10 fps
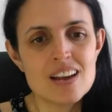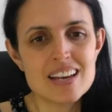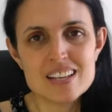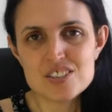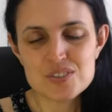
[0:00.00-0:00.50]

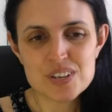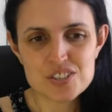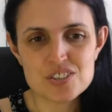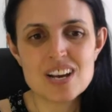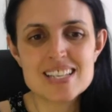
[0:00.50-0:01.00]

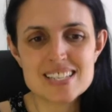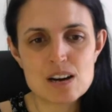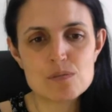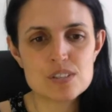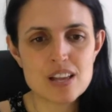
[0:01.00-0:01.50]
Intuition
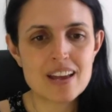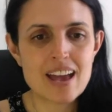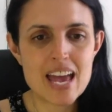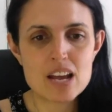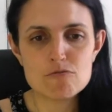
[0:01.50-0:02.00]
sounds like
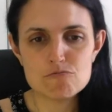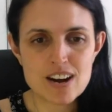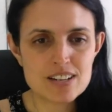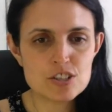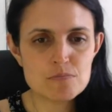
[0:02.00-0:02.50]
a
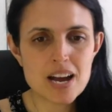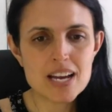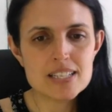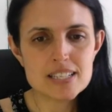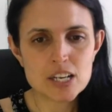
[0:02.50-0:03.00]
random
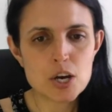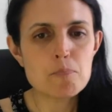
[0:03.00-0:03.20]
idea